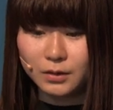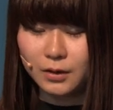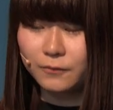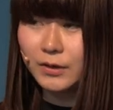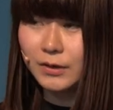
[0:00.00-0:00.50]

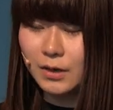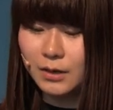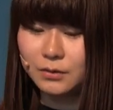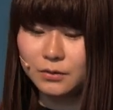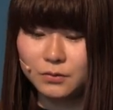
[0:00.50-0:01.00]
After
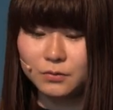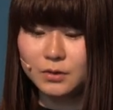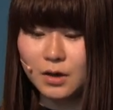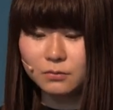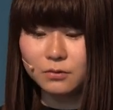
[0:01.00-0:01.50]
that, you
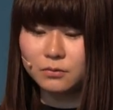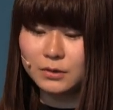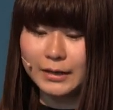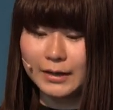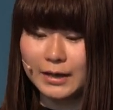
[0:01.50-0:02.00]
download
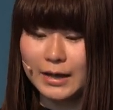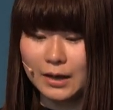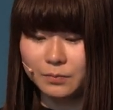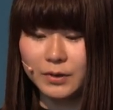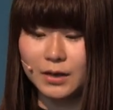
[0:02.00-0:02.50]
the
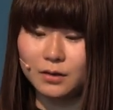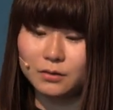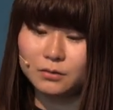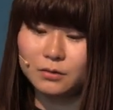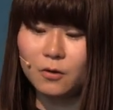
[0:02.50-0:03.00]
app
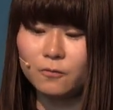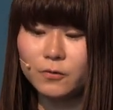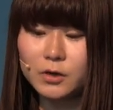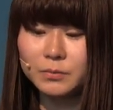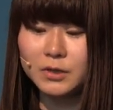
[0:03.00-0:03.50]
and
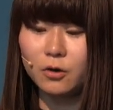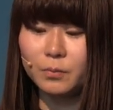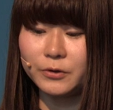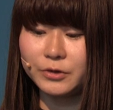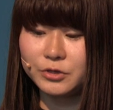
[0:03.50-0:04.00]
confirm the
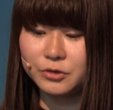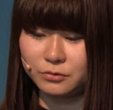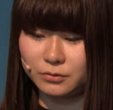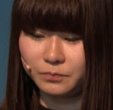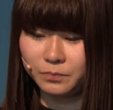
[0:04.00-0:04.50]

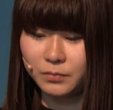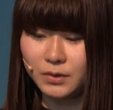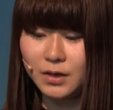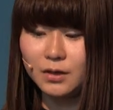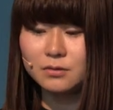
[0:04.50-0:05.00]
operation
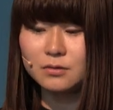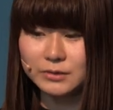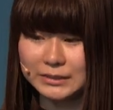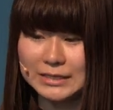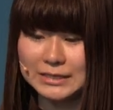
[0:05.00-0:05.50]
and
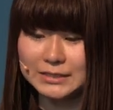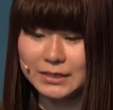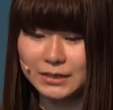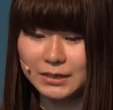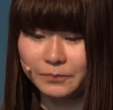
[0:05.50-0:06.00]
release
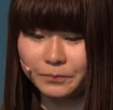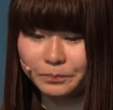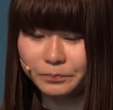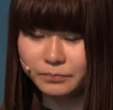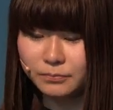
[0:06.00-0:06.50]
it.
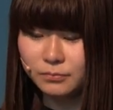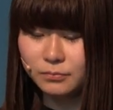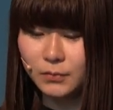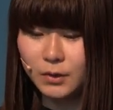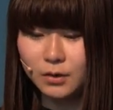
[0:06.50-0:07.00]

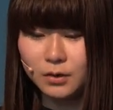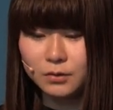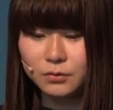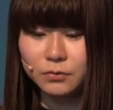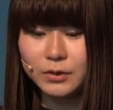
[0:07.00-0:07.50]

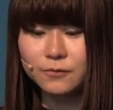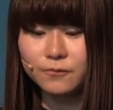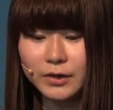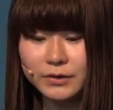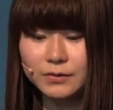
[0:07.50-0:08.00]
So it's
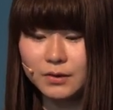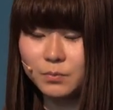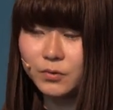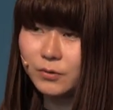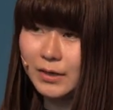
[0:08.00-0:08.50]
very
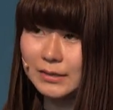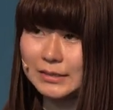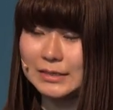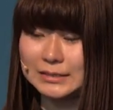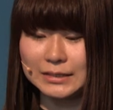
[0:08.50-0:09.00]
simple and
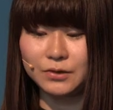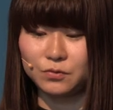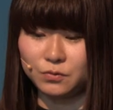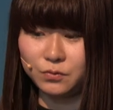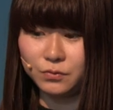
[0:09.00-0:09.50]
easy to
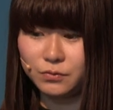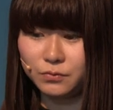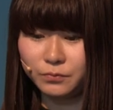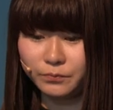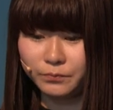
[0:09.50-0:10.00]
use.